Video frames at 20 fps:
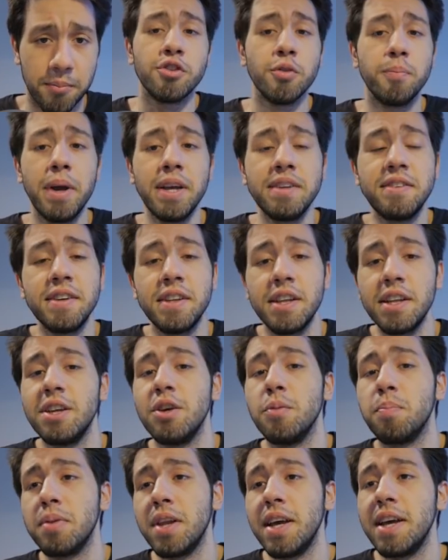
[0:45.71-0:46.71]
So basically,
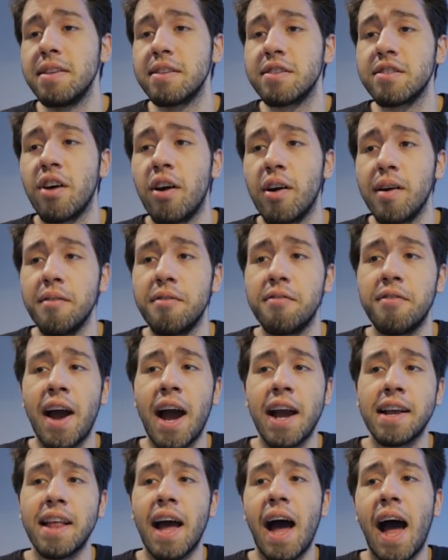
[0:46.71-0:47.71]
you play this
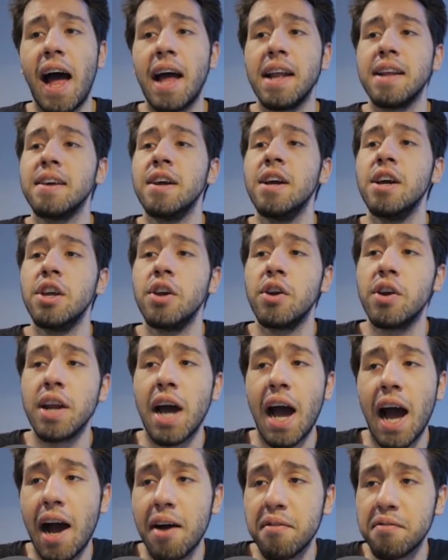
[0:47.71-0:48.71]
artifact and you're gonna
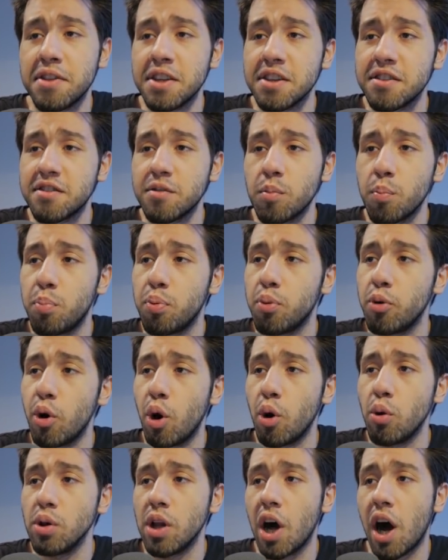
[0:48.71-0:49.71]
have this
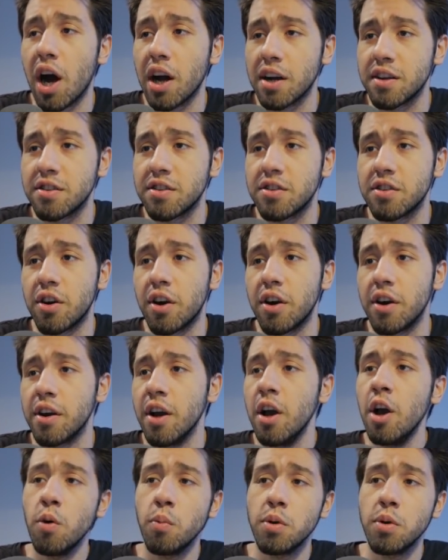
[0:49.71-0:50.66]
prologue start,